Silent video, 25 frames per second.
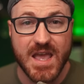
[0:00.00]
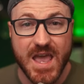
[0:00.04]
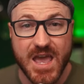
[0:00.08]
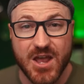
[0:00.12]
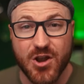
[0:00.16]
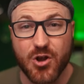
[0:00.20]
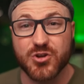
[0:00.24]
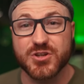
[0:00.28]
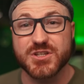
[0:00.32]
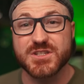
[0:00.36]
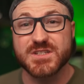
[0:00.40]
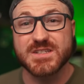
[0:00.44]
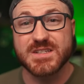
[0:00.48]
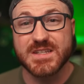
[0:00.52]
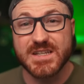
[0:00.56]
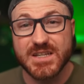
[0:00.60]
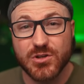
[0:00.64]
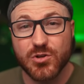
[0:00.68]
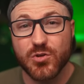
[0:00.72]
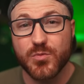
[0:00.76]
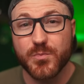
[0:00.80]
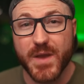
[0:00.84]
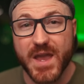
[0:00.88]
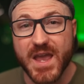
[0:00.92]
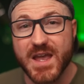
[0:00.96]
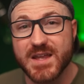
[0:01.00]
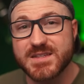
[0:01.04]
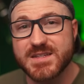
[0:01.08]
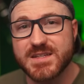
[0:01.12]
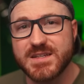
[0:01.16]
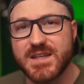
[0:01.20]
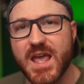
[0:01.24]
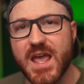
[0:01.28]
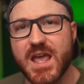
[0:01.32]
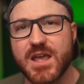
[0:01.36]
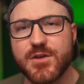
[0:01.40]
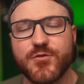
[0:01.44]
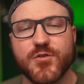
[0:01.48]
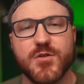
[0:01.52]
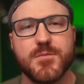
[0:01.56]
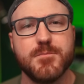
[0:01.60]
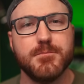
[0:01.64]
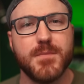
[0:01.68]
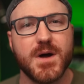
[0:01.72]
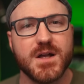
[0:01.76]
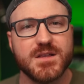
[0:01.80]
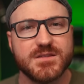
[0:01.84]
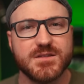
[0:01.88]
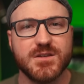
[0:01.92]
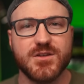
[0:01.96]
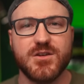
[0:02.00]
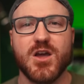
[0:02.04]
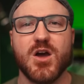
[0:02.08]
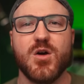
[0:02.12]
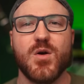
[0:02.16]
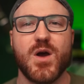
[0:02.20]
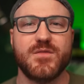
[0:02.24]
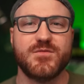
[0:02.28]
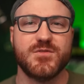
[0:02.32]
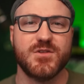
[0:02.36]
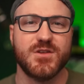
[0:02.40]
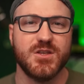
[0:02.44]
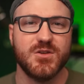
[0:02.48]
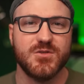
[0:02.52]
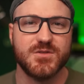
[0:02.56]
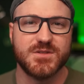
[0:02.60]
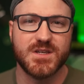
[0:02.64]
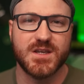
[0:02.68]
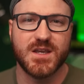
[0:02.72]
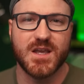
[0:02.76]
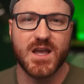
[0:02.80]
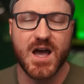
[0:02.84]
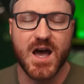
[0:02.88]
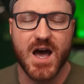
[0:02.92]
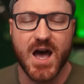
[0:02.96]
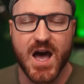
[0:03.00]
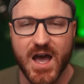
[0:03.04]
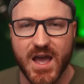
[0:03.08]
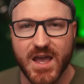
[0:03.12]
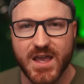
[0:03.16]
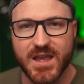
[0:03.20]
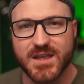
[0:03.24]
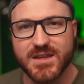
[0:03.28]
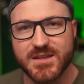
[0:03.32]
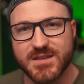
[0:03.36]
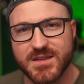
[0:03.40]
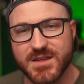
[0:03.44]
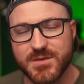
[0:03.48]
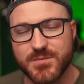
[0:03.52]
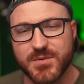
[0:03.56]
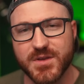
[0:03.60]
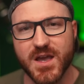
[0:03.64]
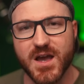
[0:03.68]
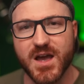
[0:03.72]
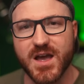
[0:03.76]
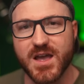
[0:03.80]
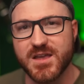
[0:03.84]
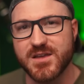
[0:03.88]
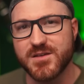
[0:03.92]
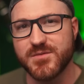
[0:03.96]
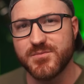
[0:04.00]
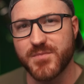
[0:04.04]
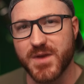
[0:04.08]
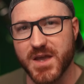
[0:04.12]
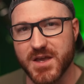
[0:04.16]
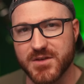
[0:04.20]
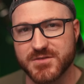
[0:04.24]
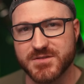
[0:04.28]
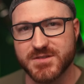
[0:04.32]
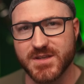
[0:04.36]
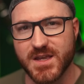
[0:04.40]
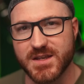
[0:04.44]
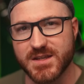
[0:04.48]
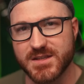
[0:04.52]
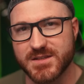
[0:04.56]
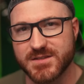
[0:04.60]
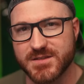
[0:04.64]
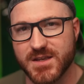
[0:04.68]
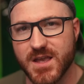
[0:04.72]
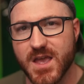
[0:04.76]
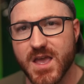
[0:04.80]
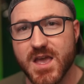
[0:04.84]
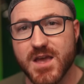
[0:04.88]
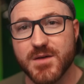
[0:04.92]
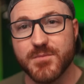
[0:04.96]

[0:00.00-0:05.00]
and are still banned today from months ago after using high DPI mouse settings.